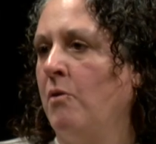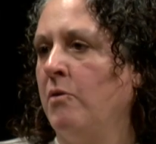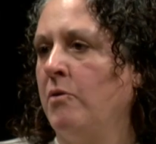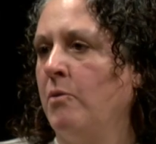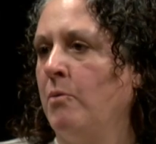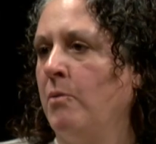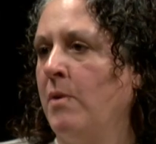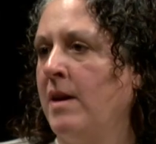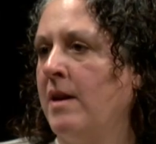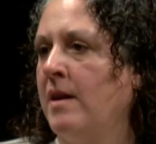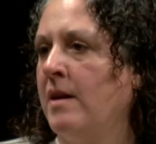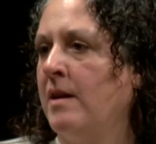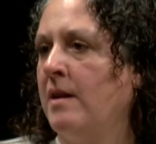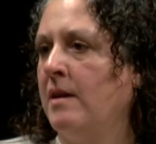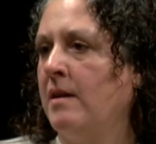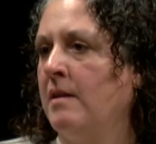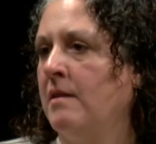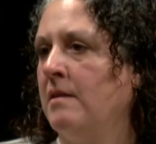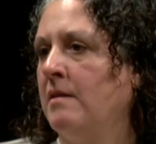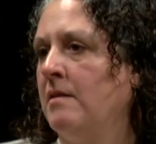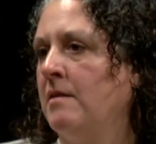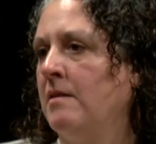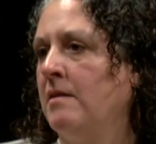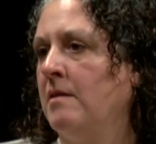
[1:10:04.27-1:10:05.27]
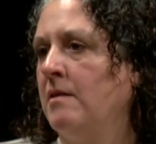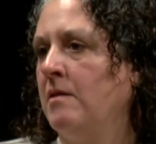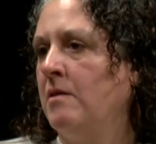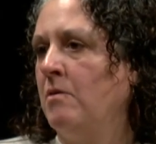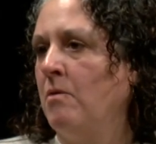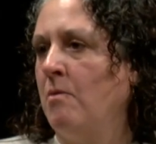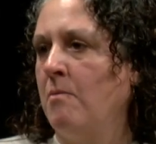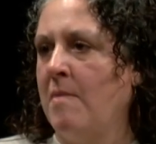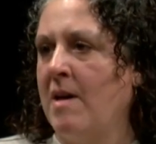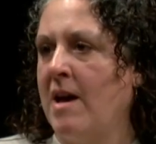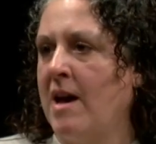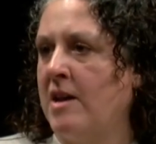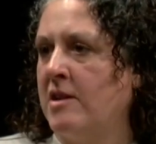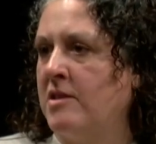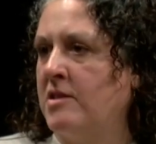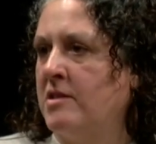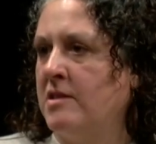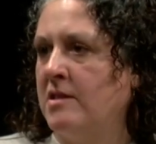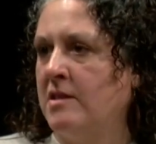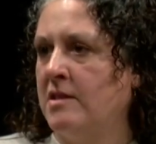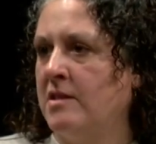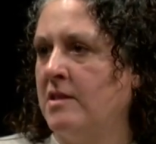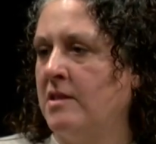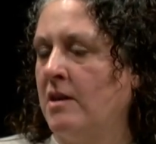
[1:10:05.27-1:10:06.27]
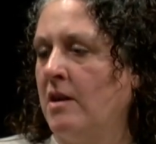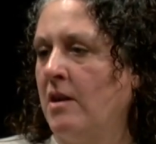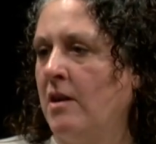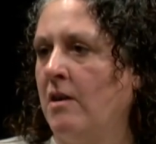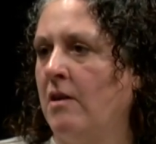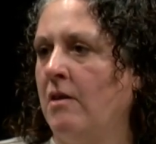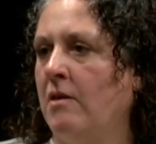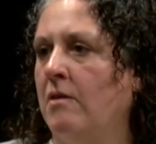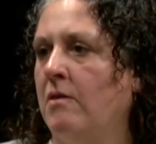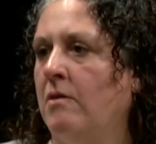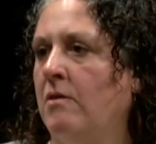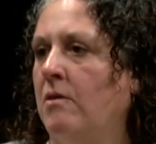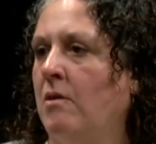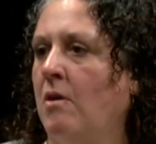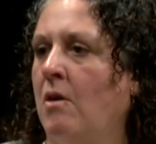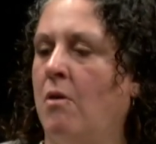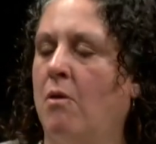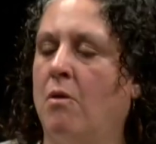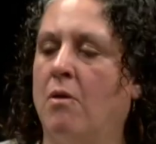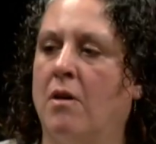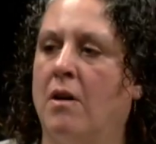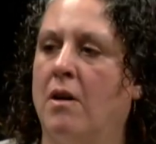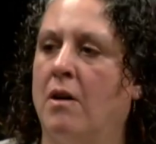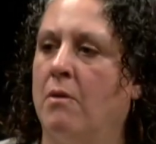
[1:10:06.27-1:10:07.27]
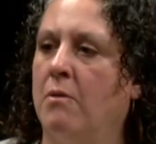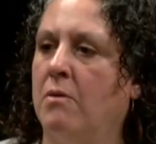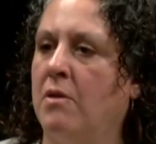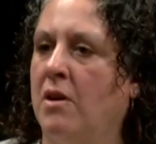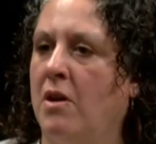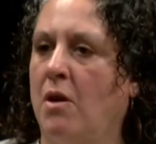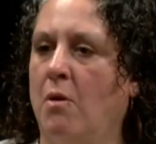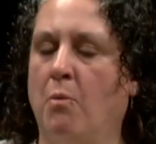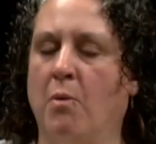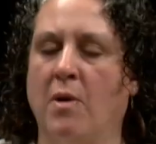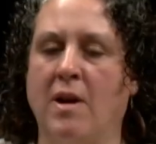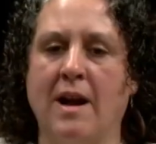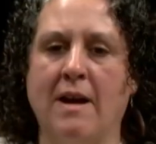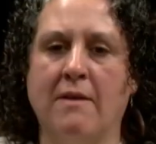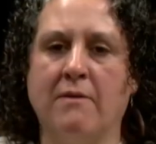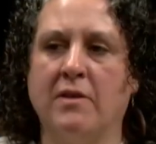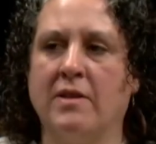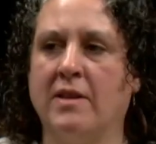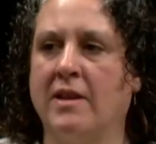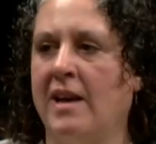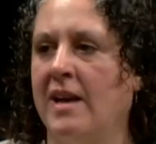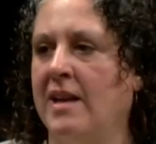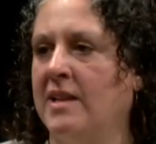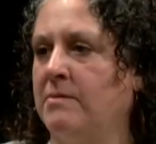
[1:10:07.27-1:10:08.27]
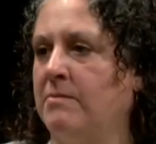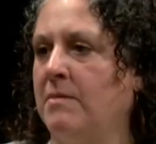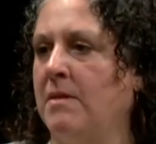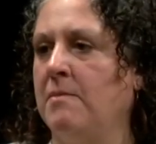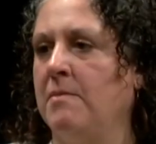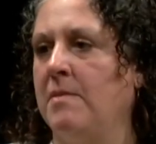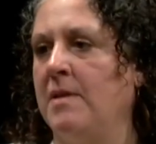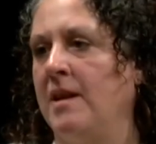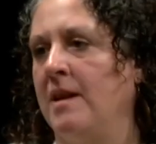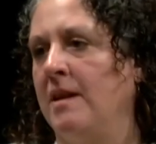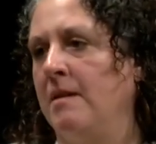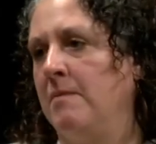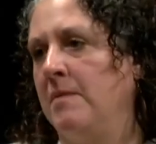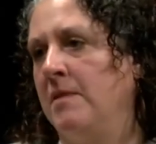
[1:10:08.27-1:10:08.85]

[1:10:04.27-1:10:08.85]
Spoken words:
the way you imagined it to go, or whatever the case may be.